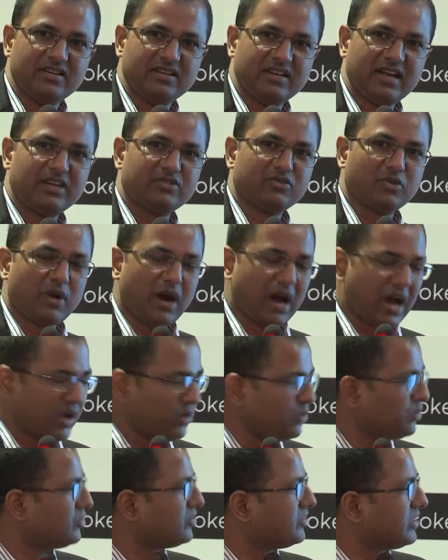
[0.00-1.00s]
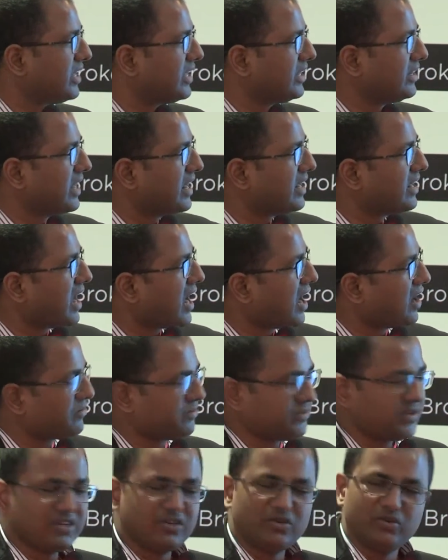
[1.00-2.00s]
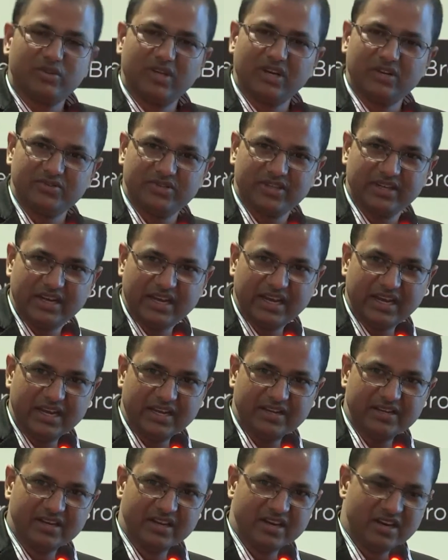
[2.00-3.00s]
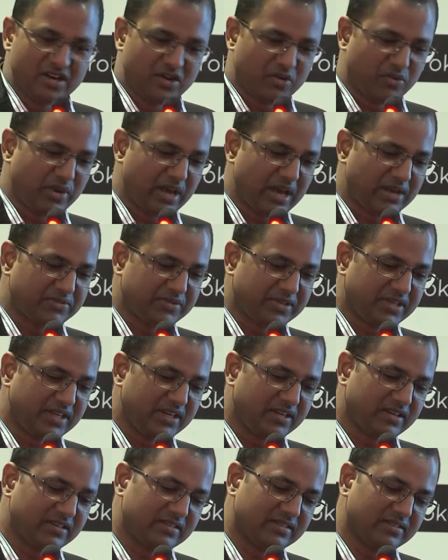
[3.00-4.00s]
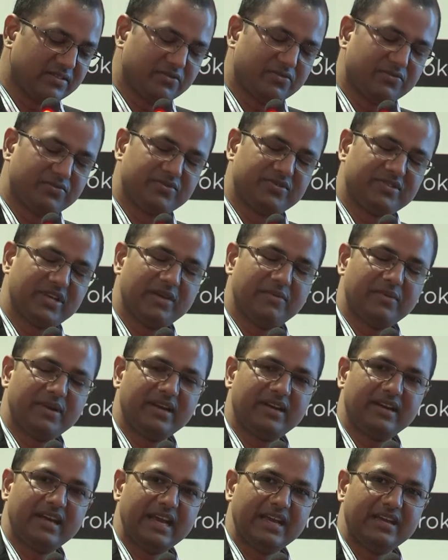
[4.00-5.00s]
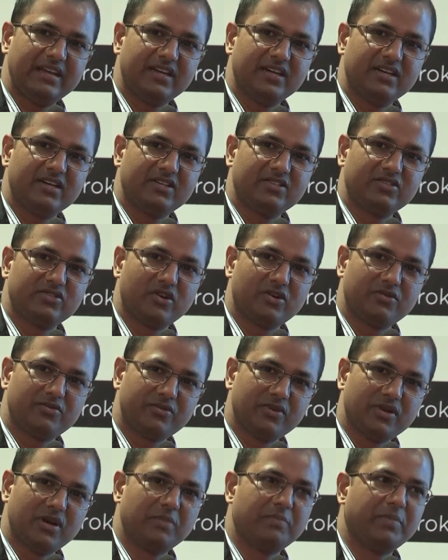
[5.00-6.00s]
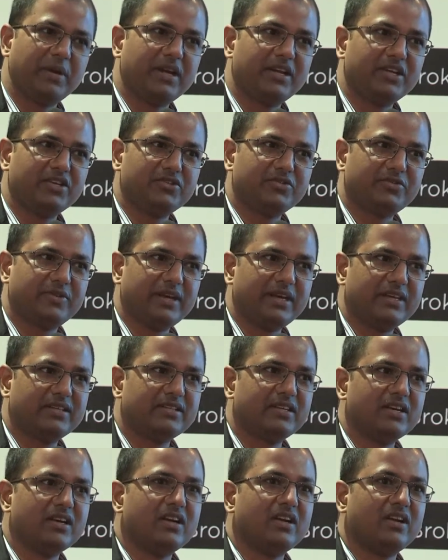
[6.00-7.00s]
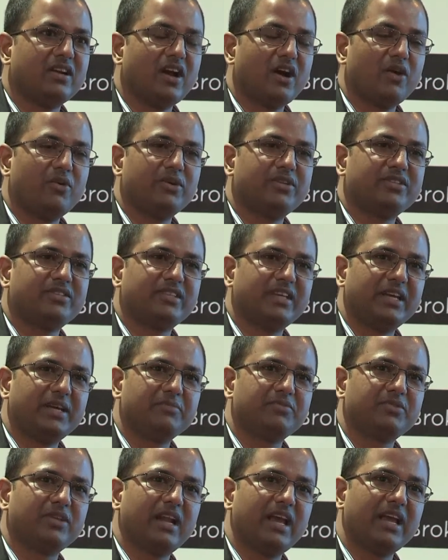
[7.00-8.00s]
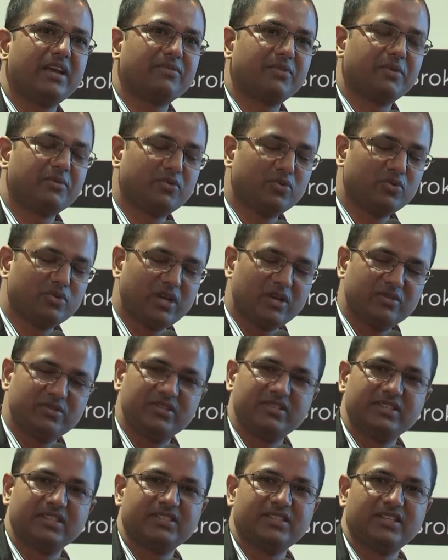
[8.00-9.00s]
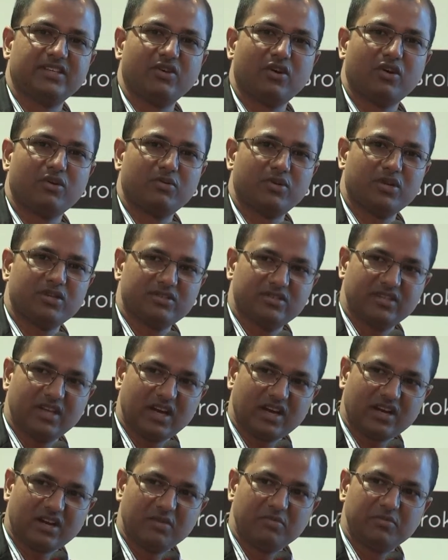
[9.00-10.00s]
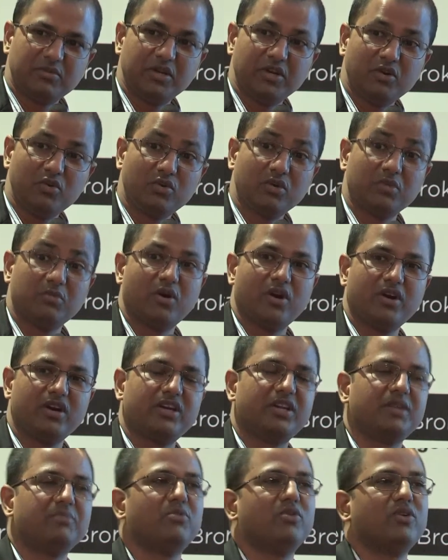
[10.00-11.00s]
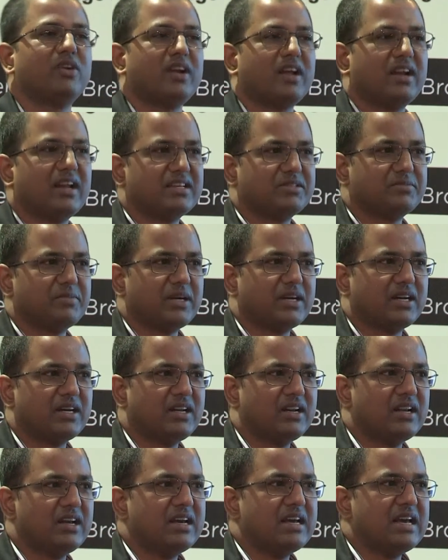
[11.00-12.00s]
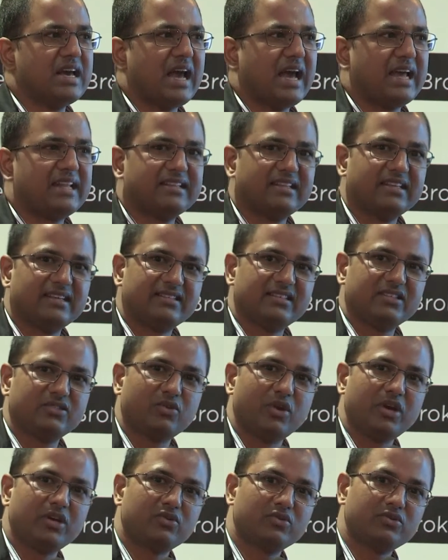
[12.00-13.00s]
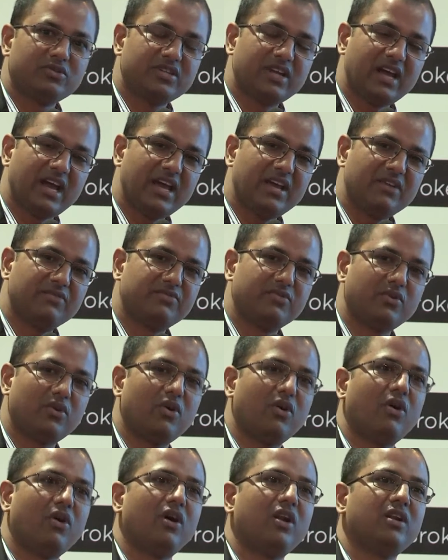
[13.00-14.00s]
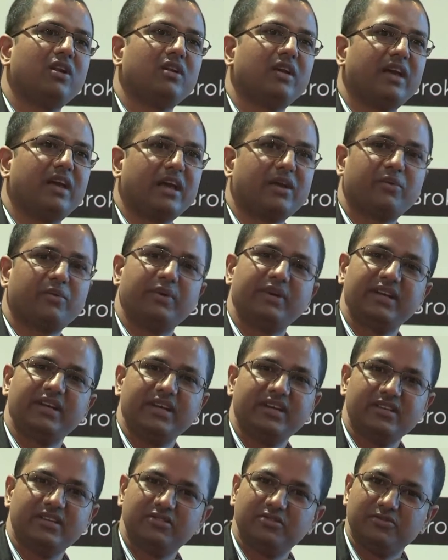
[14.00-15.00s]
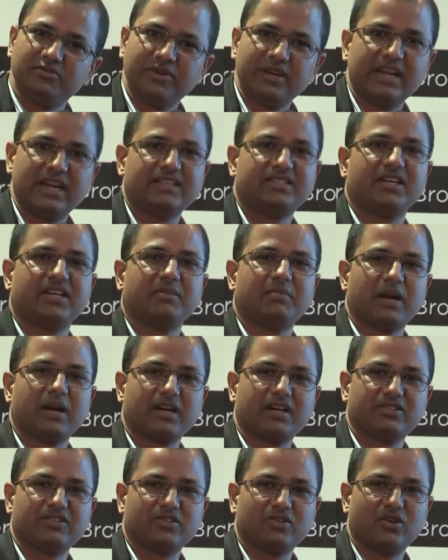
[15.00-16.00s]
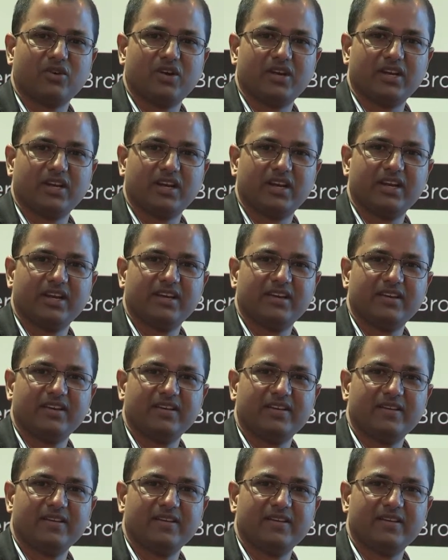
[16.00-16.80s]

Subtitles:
Right, so I would say that after 2008, we have seen 7 years of a bearish phase. Now it seems like from 2016 onwards, a new commodity bull run has begun, and this is going to drive all equities, financial markets accordingly.